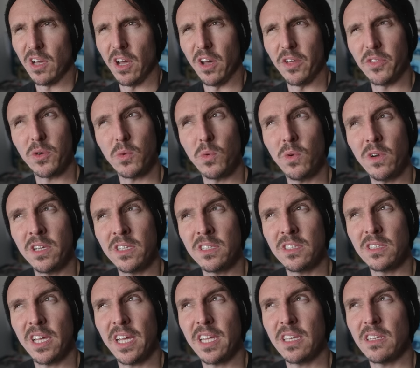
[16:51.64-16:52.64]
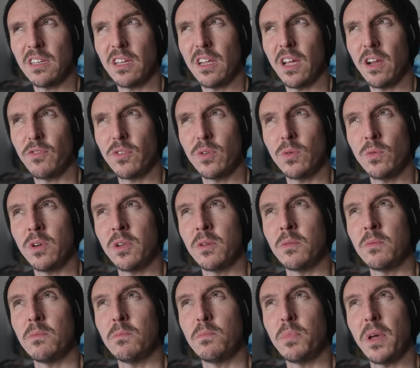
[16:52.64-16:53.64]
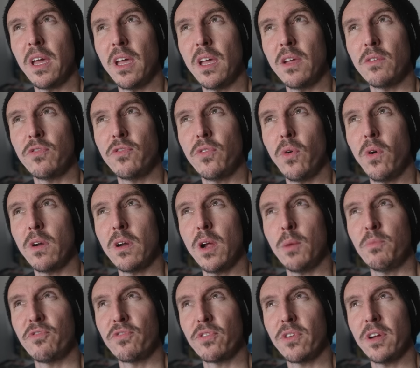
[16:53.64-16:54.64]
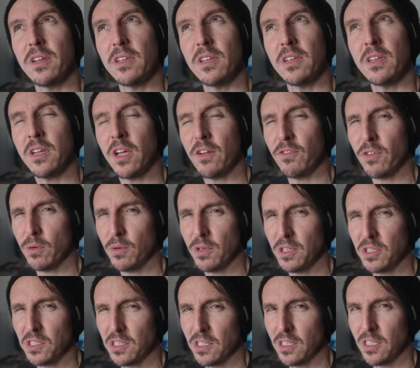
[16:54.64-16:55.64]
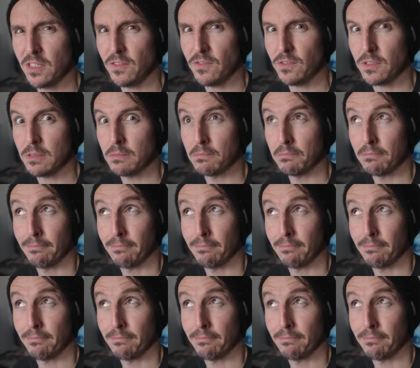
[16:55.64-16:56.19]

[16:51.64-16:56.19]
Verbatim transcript: other one that everyone paid for up front and never received?